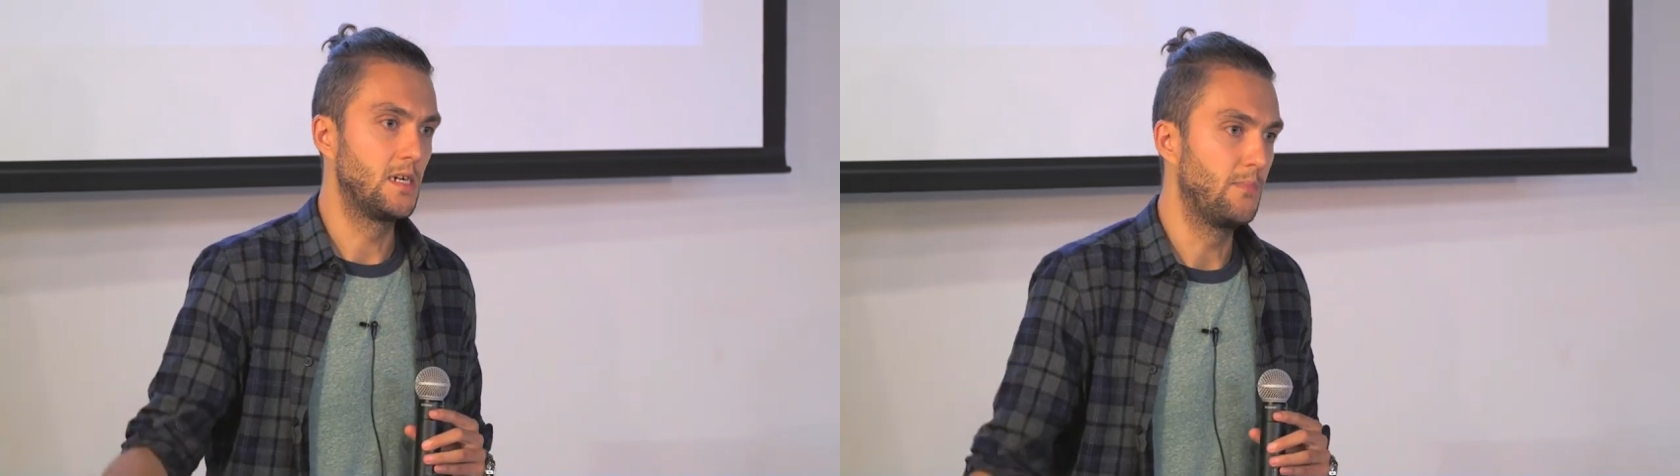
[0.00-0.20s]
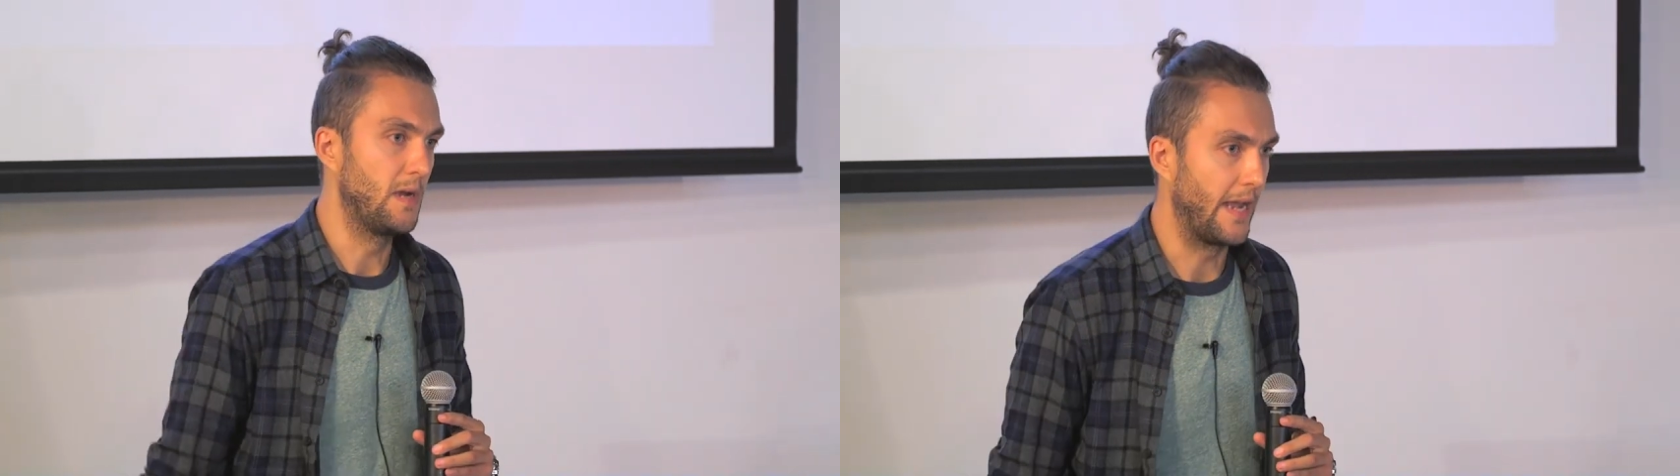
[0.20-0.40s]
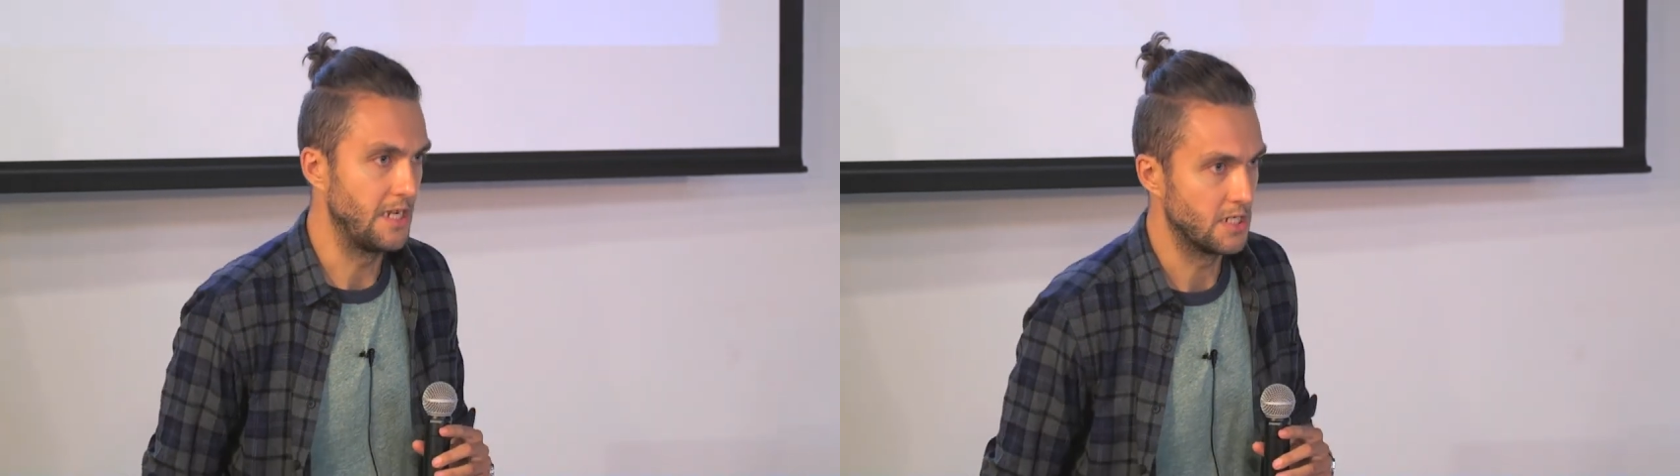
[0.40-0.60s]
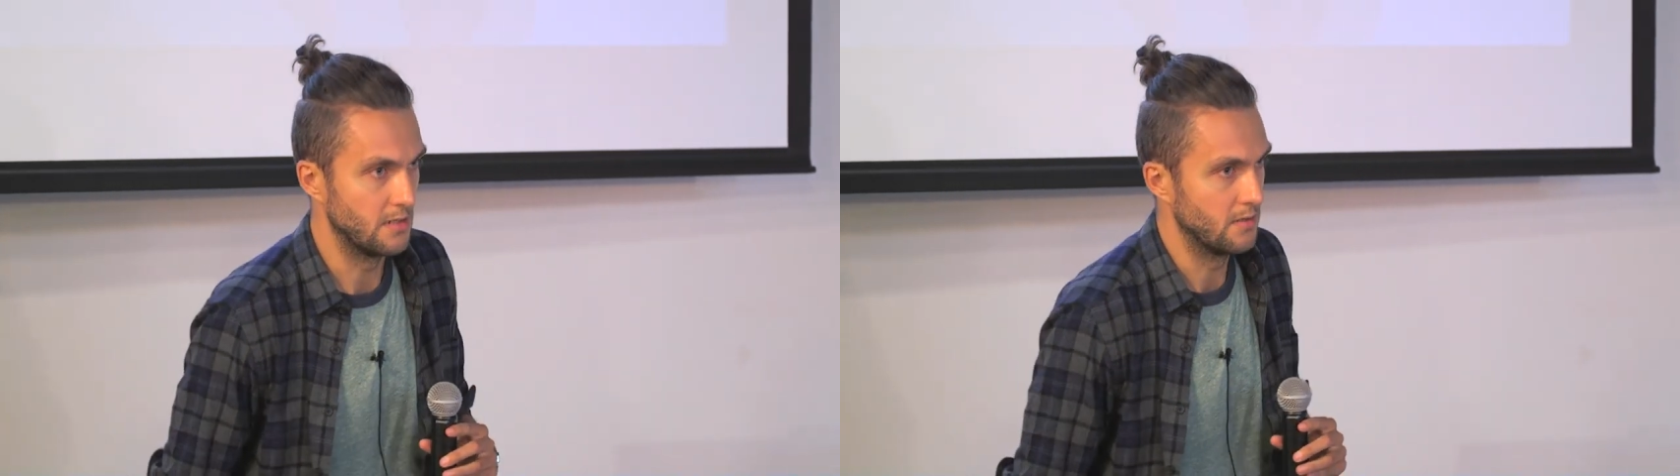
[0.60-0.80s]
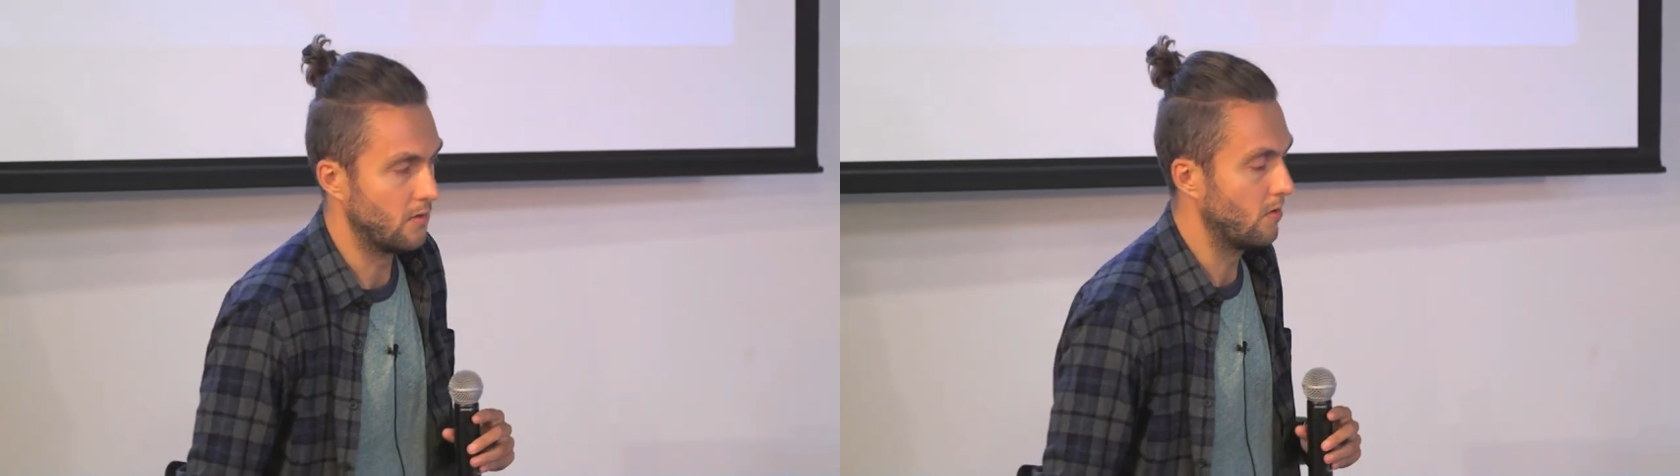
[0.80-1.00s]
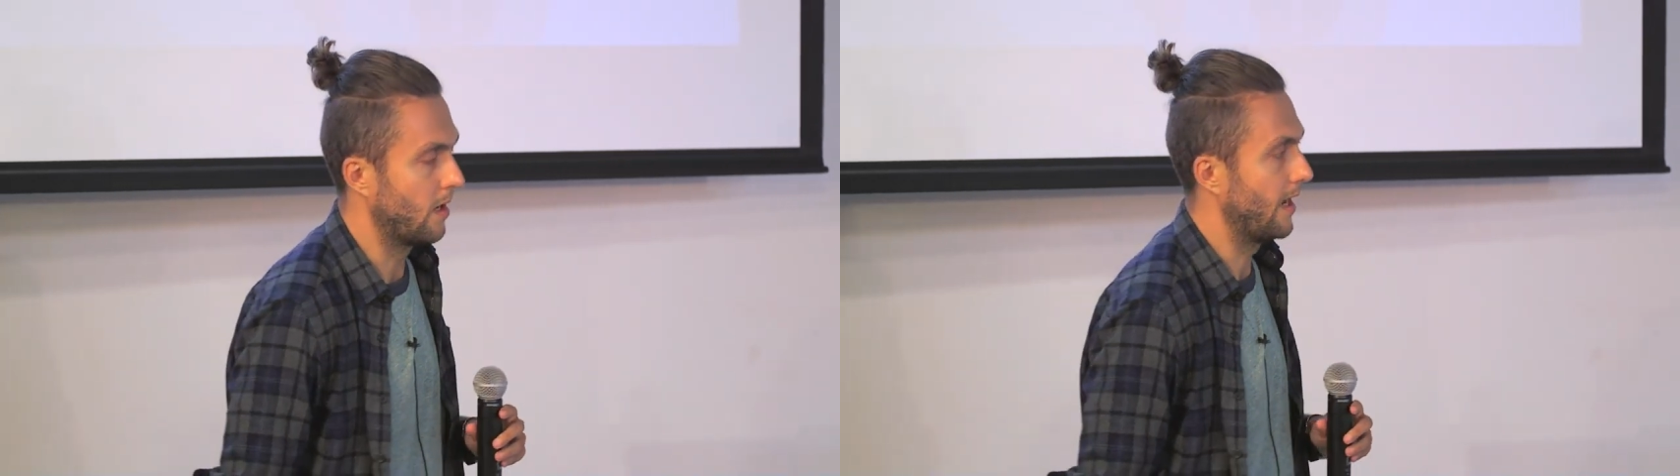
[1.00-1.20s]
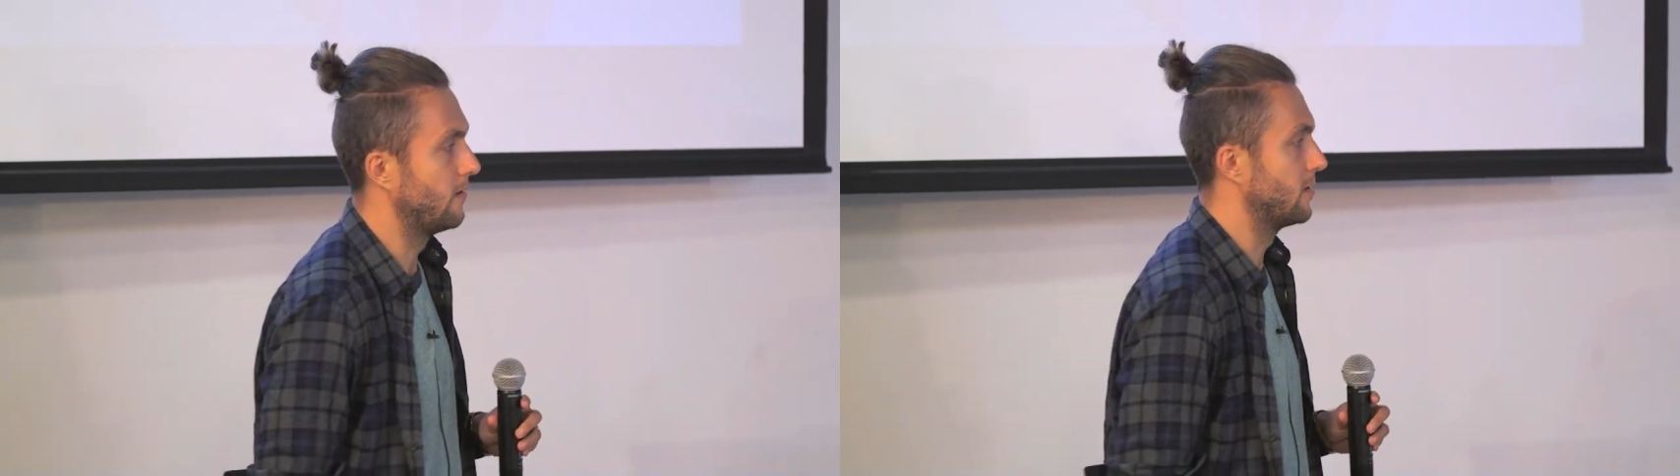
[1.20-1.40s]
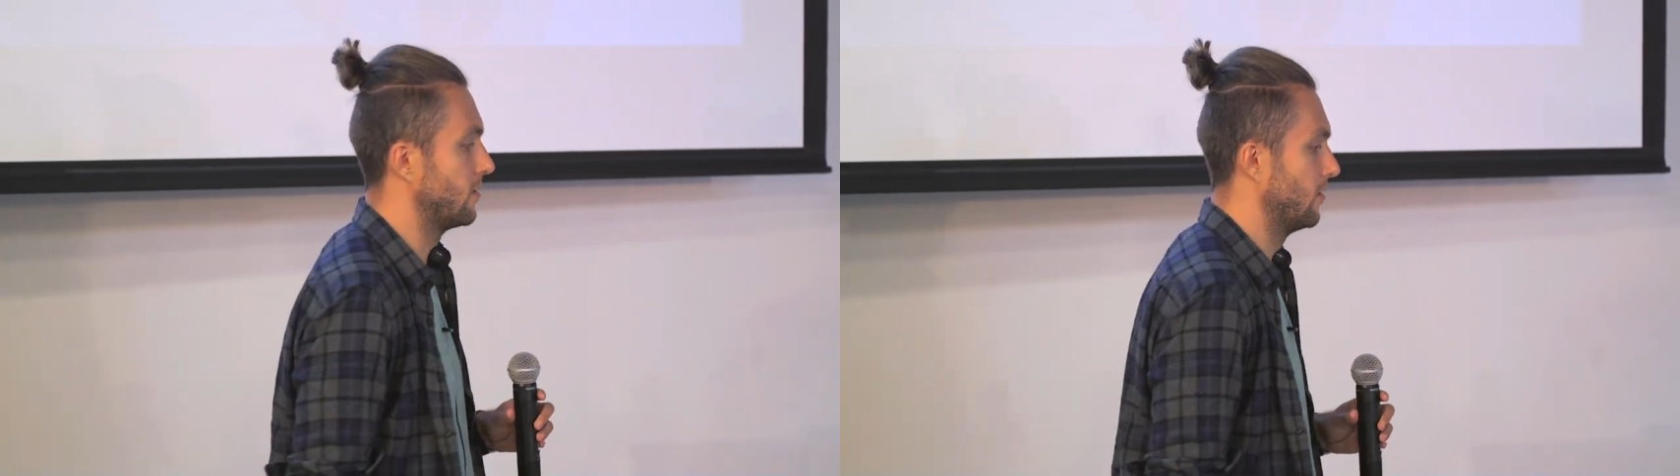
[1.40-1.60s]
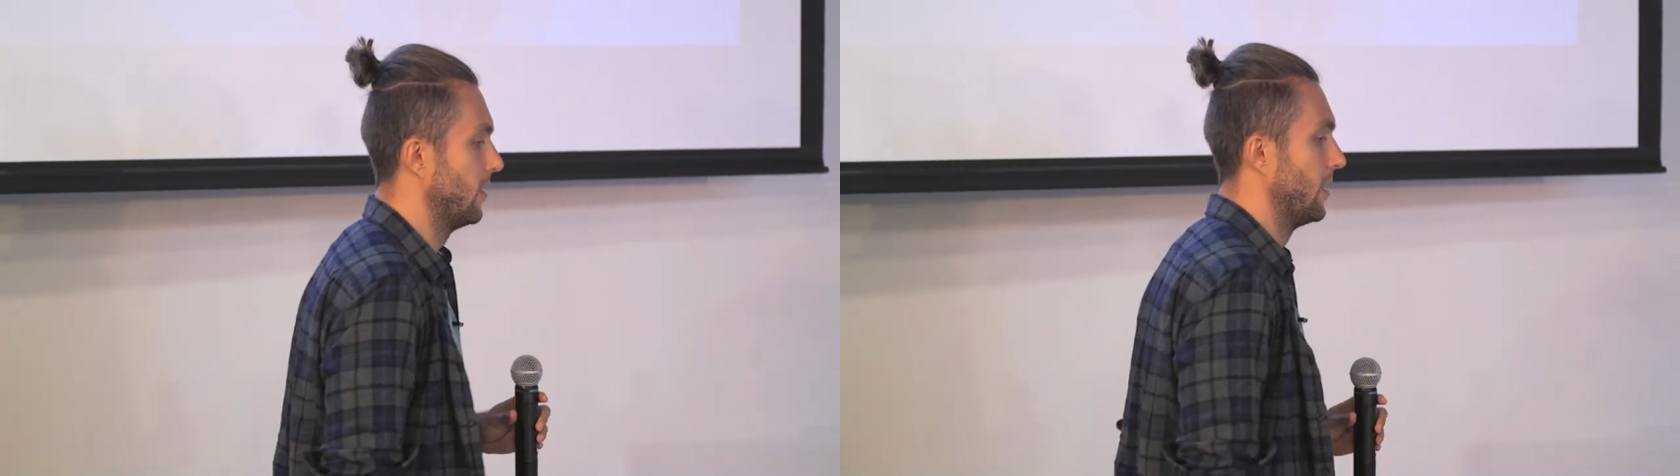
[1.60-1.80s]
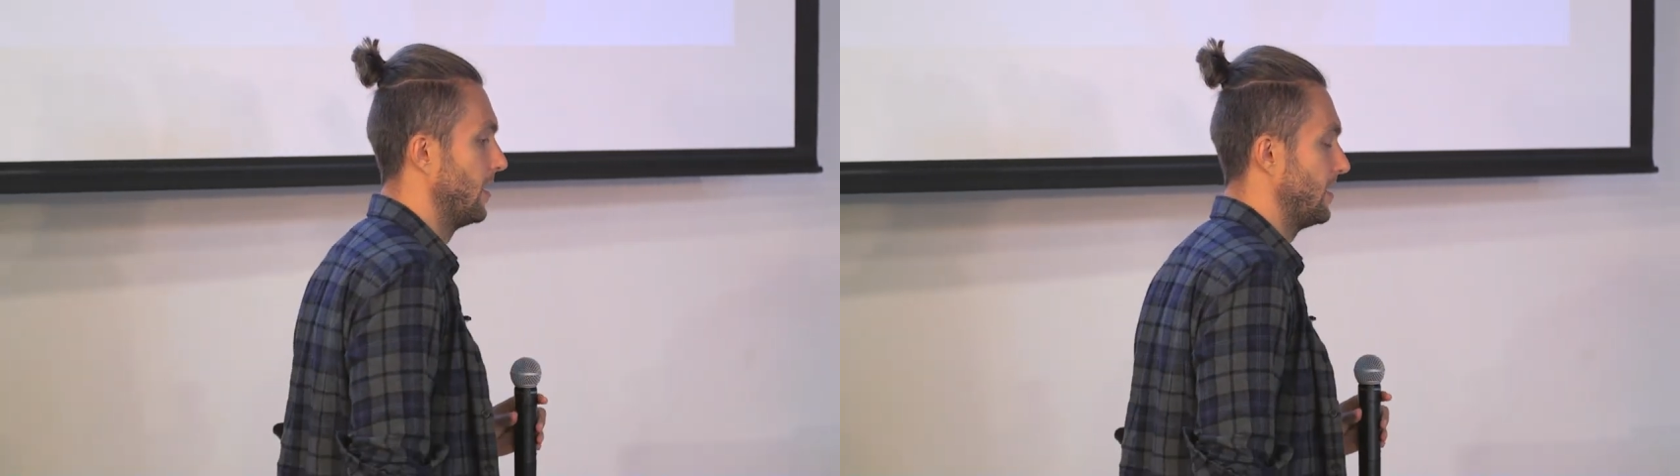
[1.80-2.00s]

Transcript: replication or how to